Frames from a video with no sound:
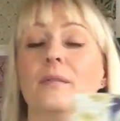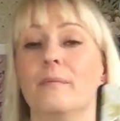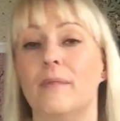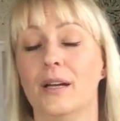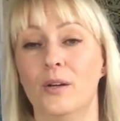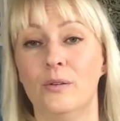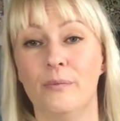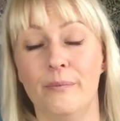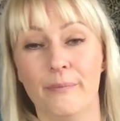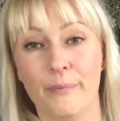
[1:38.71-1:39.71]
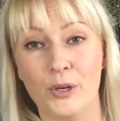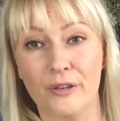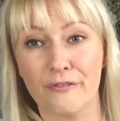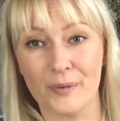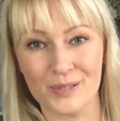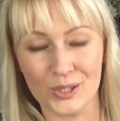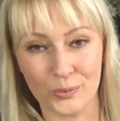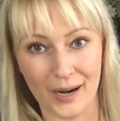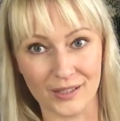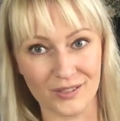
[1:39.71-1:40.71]
my own book from
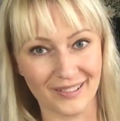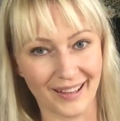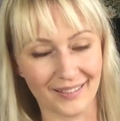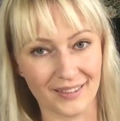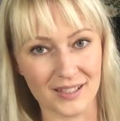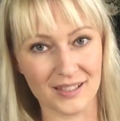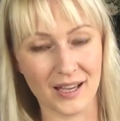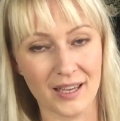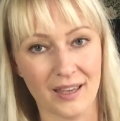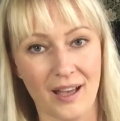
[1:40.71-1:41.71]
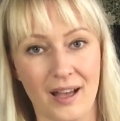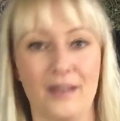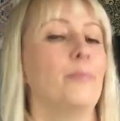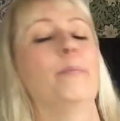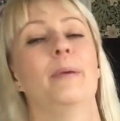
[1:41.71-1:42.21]
scratch like this. I had